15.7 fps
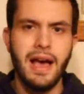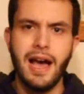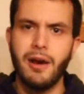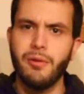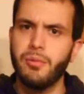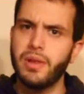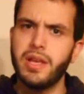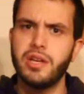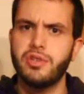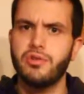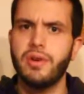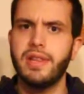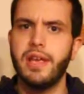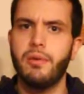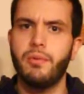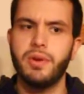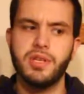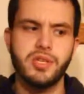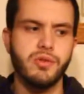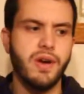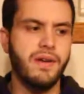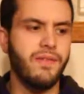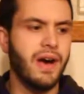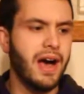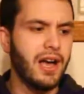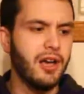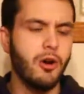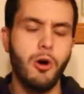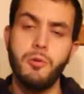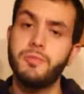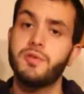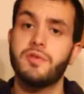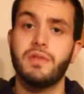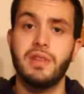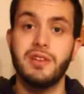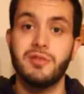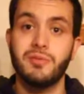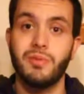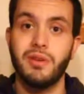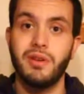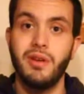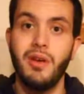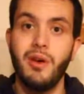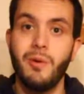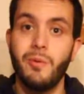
I really enjoyed that one, so I have high hopes for this one.